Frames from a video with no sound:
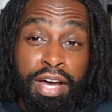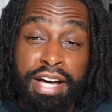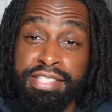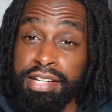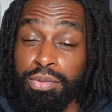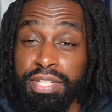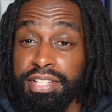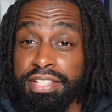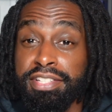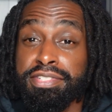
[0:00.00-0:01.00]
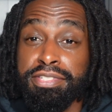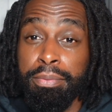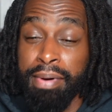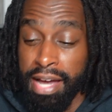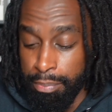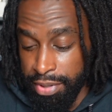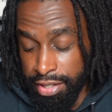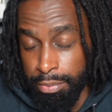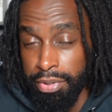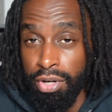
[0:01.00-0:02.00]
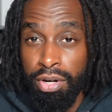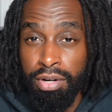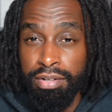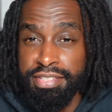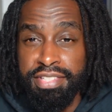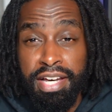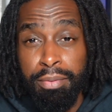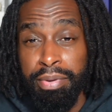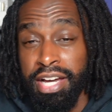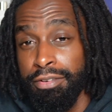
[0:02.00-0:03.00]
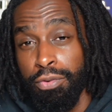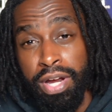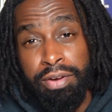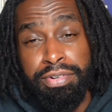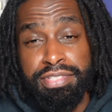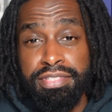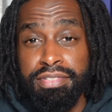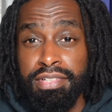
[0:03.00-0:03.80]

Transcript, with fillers: guys, I don't think that this is a bad pickup at all. It's not a bad fragrance.